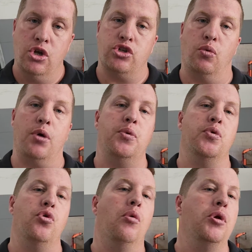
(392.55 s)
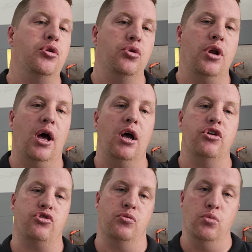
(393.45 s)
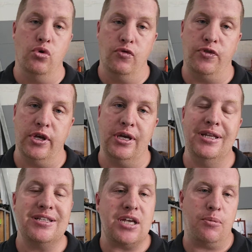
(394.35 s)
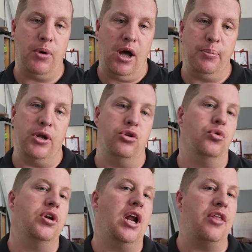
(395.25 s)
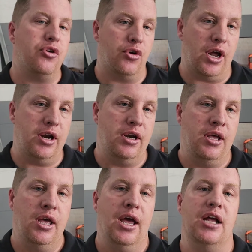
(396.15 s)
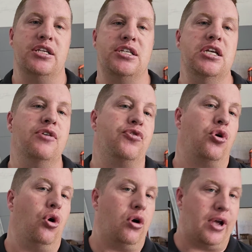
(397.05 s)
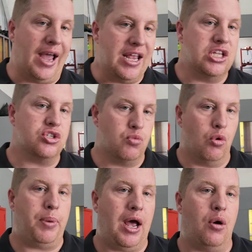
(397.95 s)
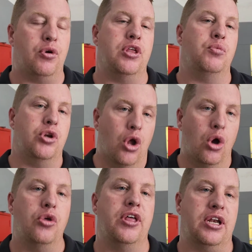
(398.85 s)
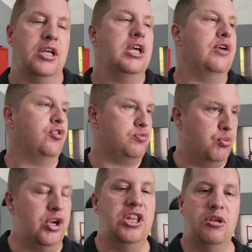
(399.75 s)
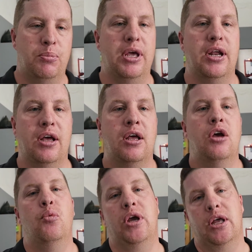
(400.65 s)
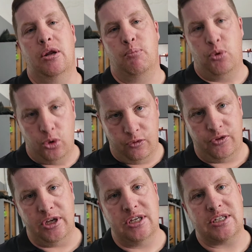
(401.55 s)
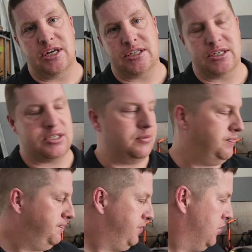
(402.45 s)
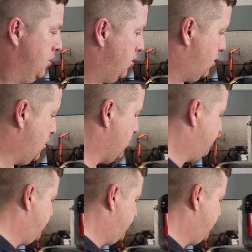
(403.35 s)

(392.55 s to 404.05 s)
So what we would normally do now is remove the intake pipe and do another run and see if the car gains more power. Then we know that if it's breathing better, we can improve the intake system. Okay.